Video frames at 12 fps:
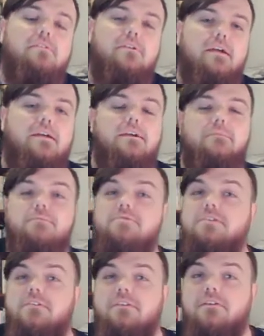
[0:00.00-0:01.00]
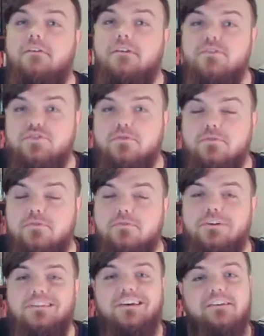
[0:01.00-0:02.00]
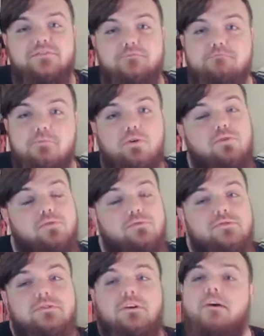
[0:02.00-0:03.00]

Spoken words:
and music theory in general, and that is modes.